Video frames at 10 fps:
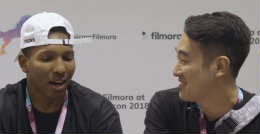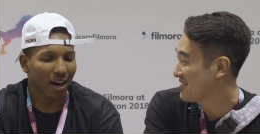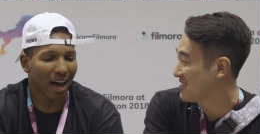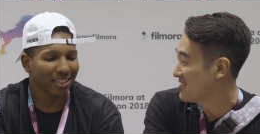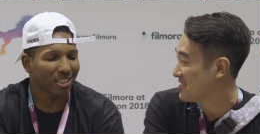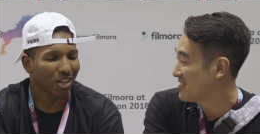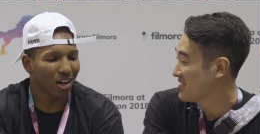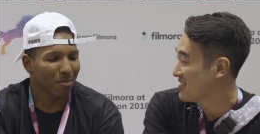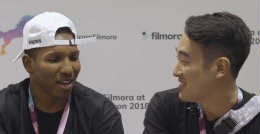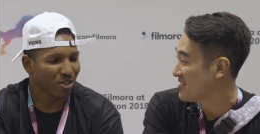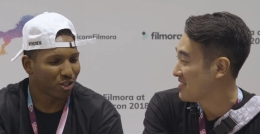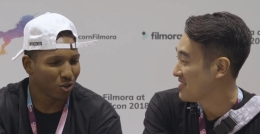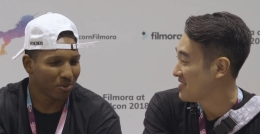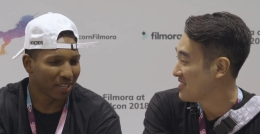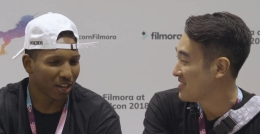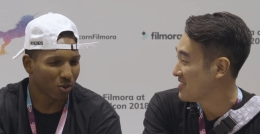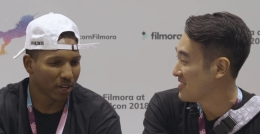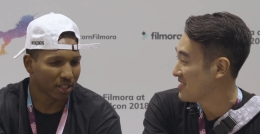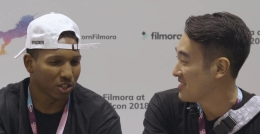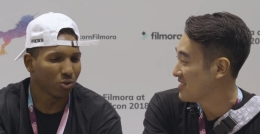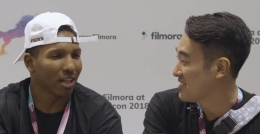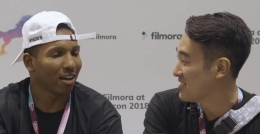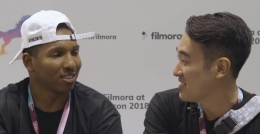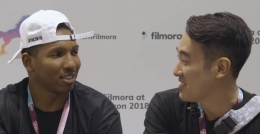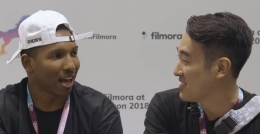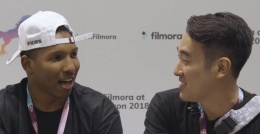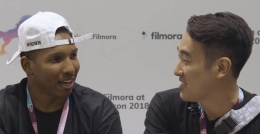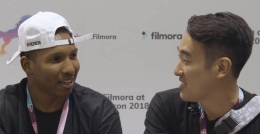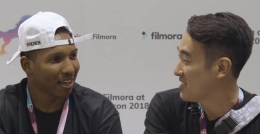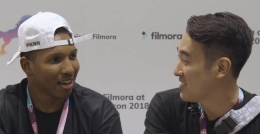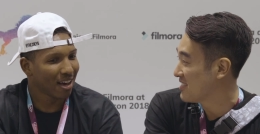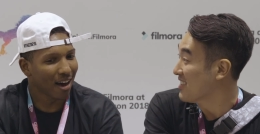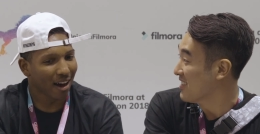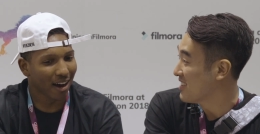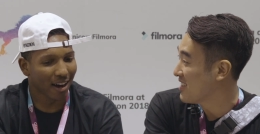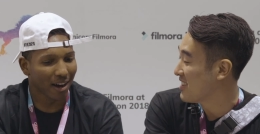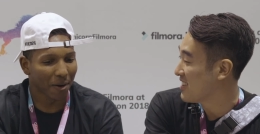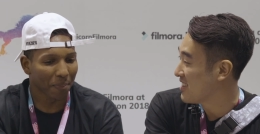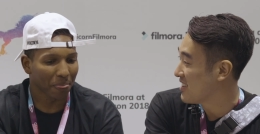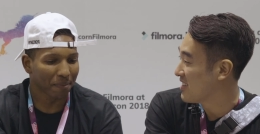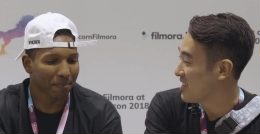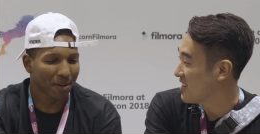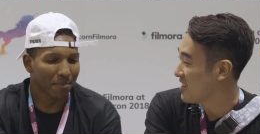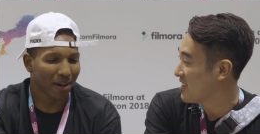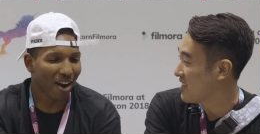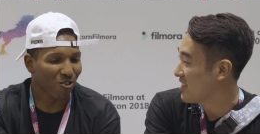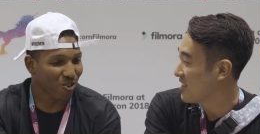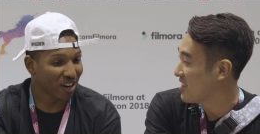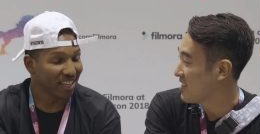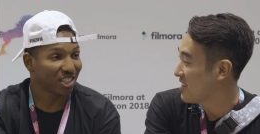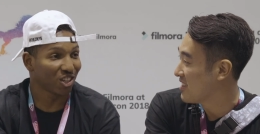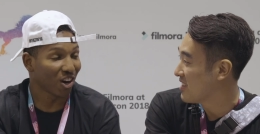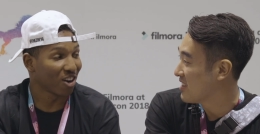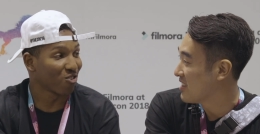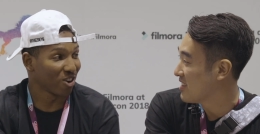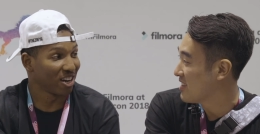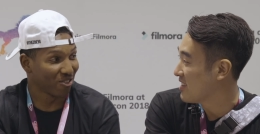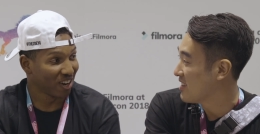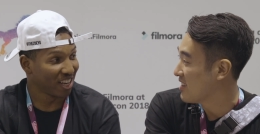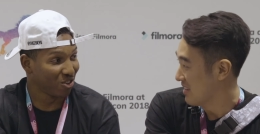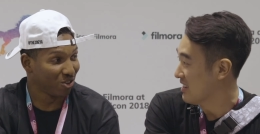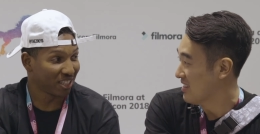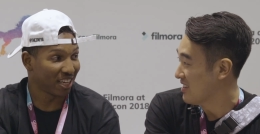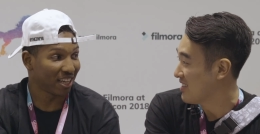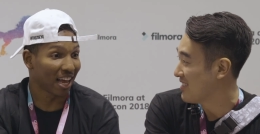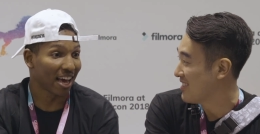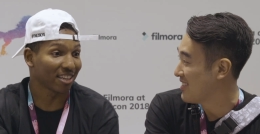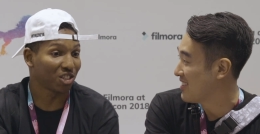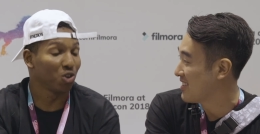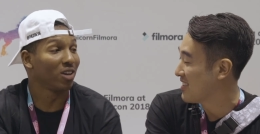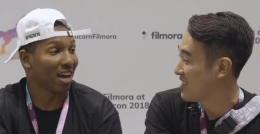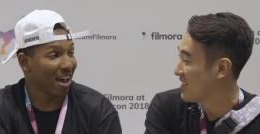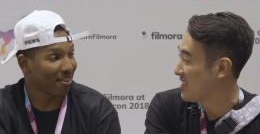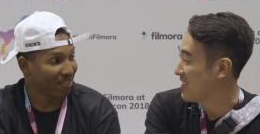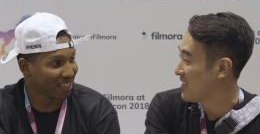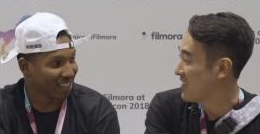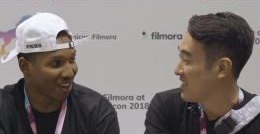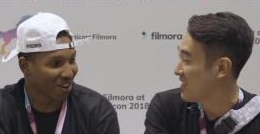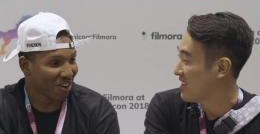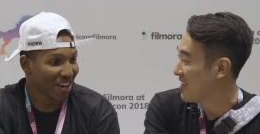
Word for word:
Speaker 1: Uh, I started my YouTube channel in 2009, um, but I really started really, really using it like two and a half years ago.